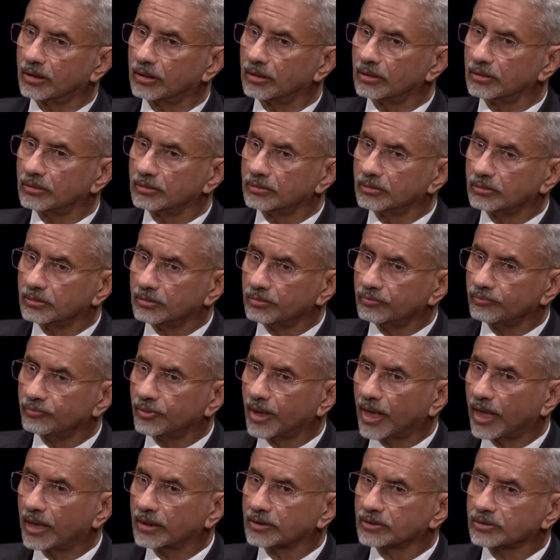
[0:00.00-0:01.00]
You've
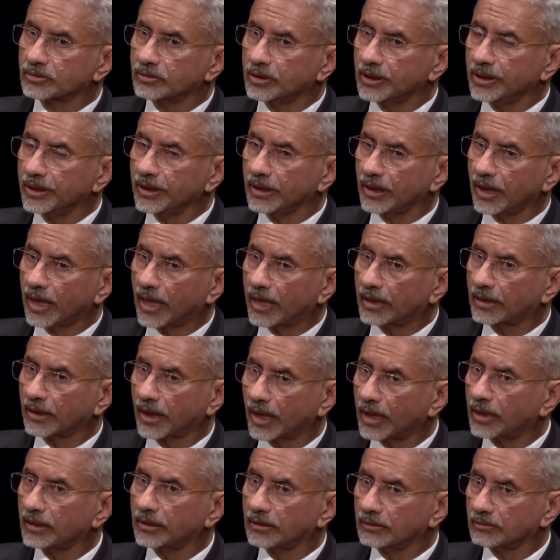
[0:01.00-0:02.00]
actually,
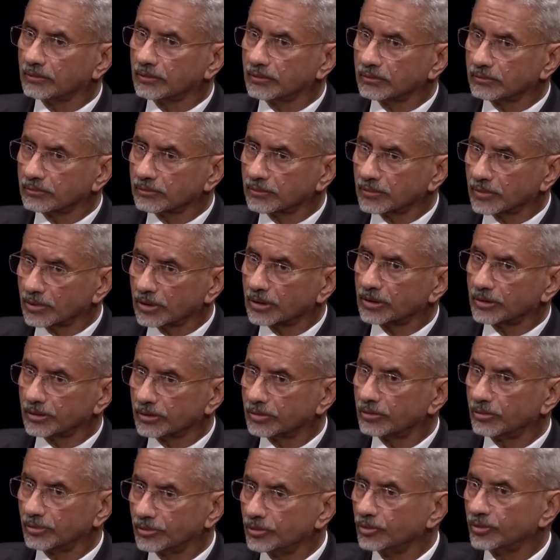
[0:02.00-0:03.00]
and
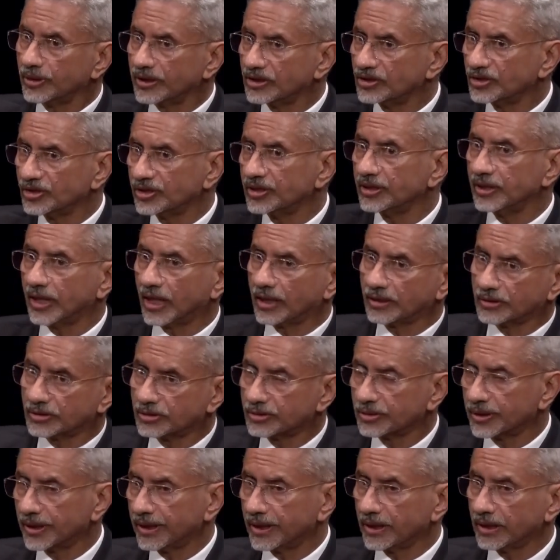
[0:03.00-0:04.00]
you can see that
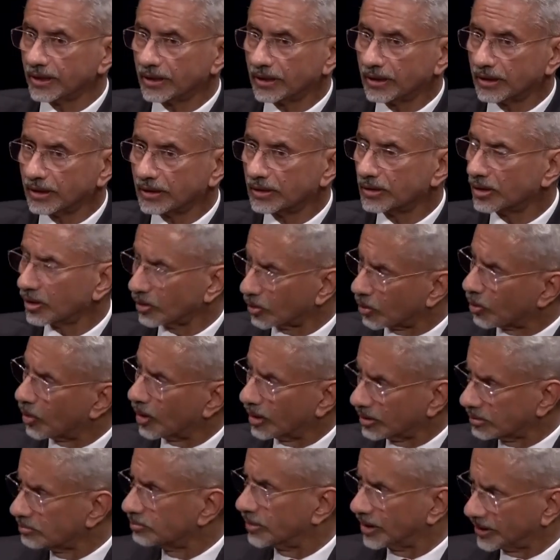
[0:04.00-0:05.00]
today in the
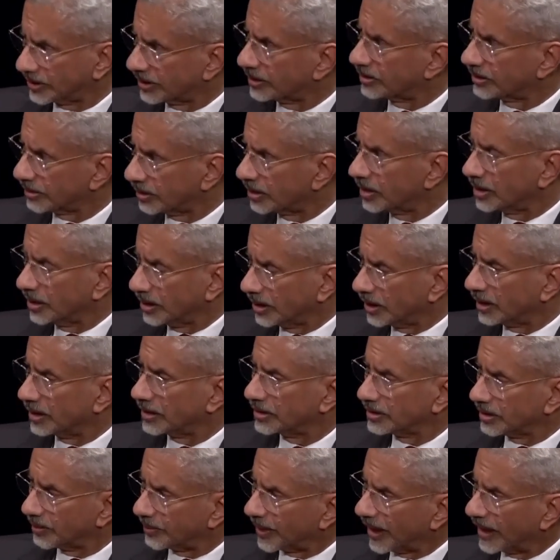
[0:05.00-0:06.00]
Quad, but in
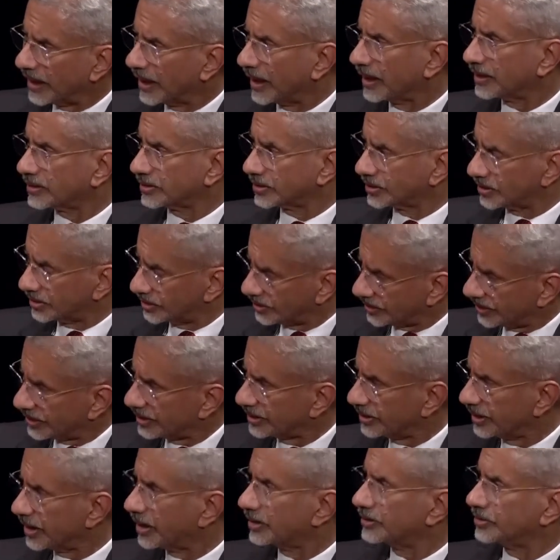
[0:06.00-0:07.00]
the bilateral
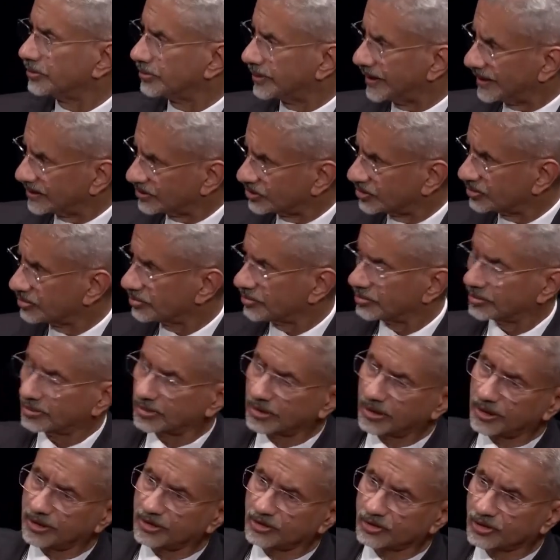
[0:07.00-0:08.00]
India-US
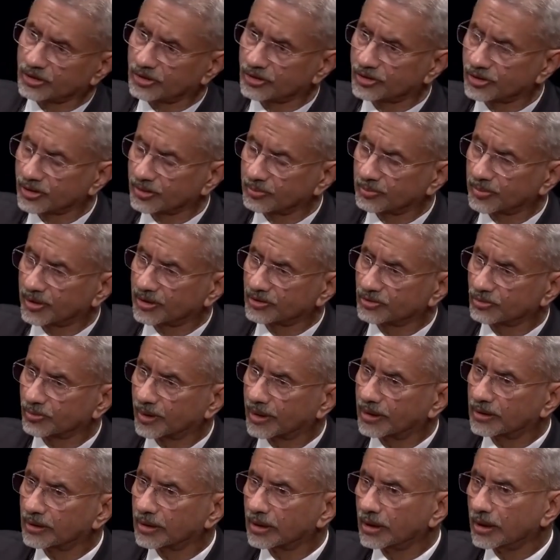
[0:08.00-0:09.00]
relationship as
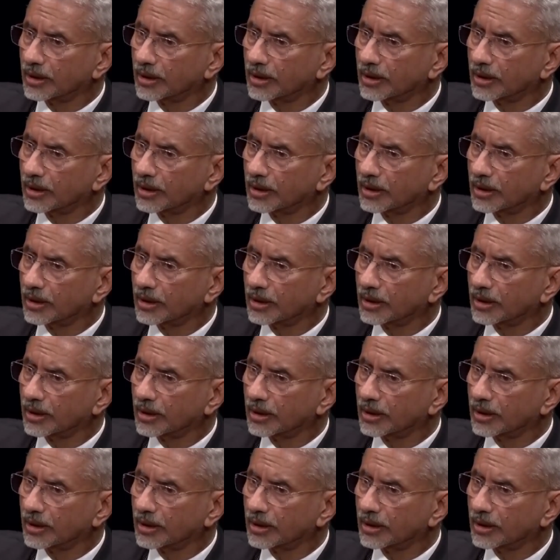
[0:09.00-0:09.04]
well.